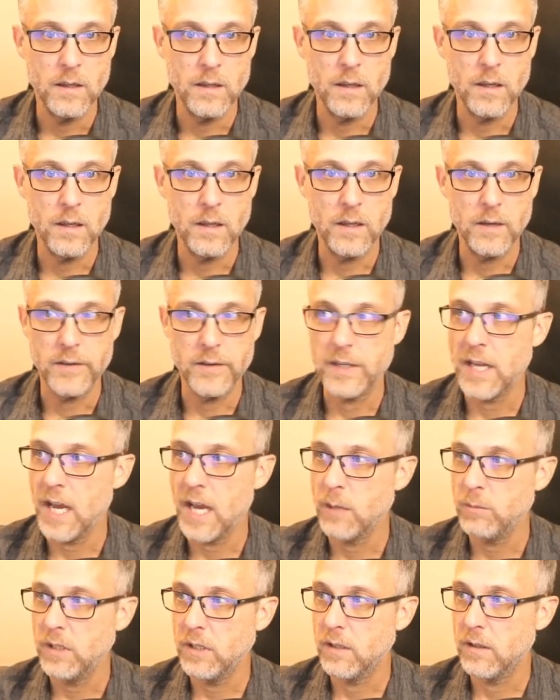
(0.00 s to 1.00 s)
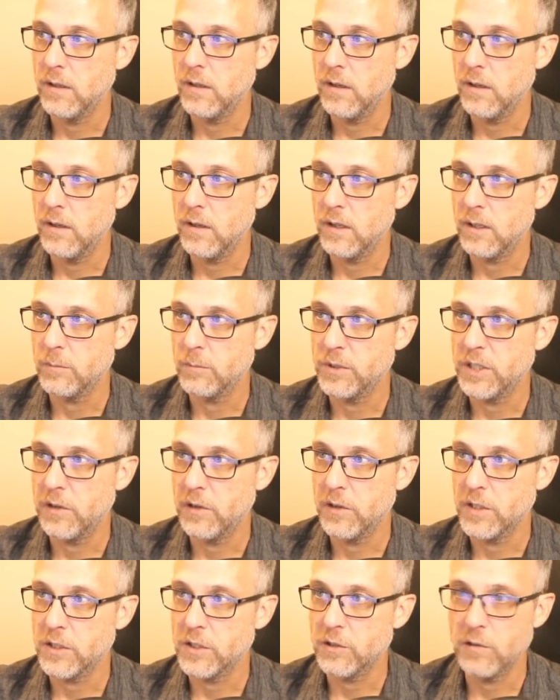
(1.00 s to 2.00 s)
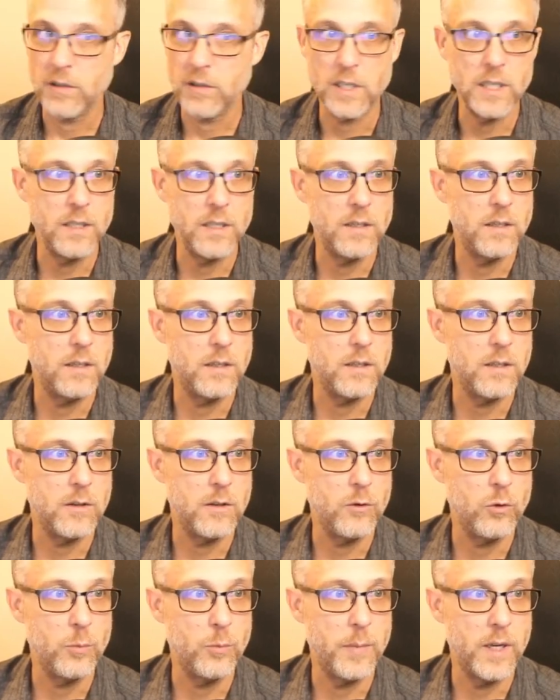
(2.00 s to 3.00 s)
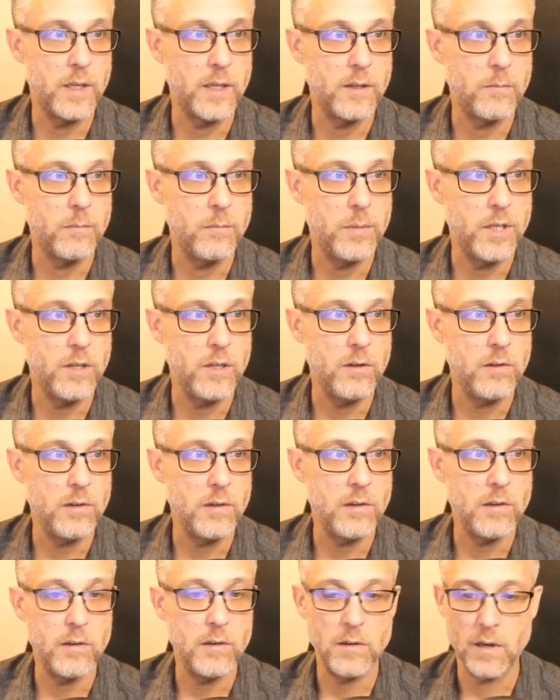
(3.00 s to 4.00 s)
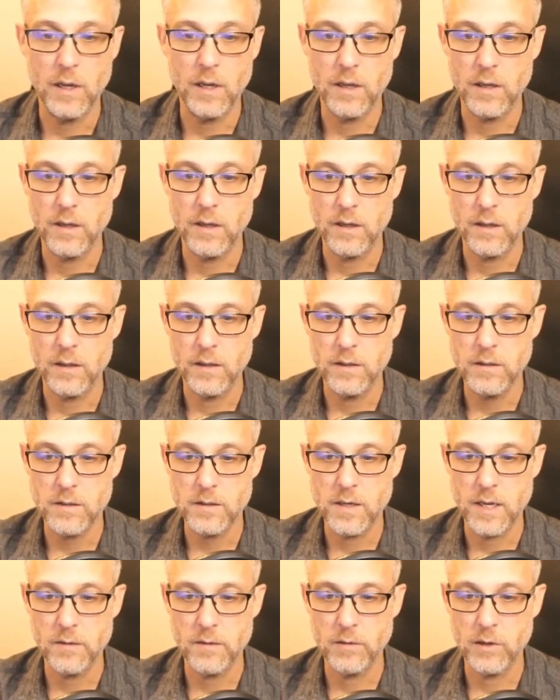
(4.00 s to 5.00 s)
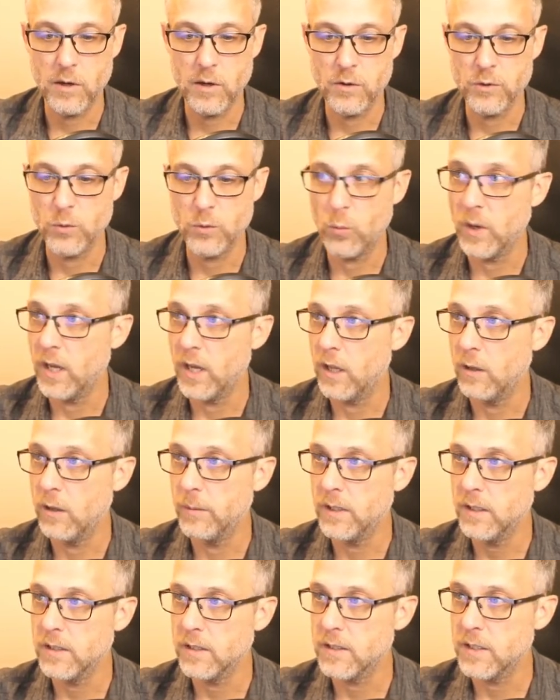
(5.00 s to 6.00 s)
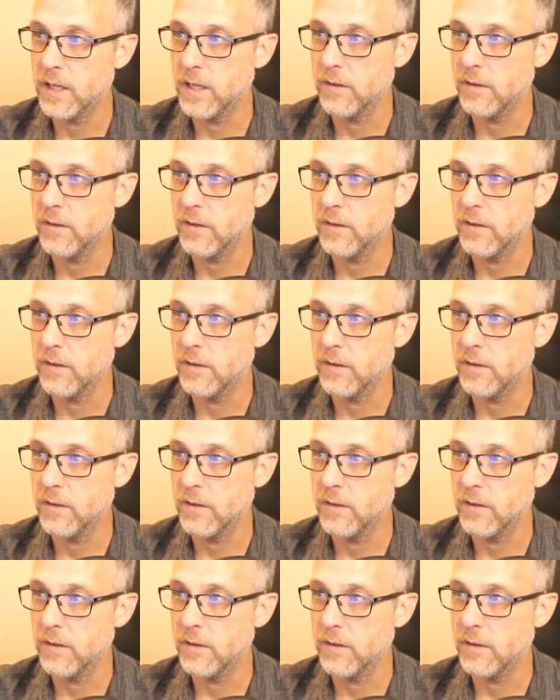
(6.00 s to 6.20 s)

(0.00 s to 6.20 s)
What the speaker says: have a tablet and I'm sharing a screen to my computer, and this never goes well, but let's see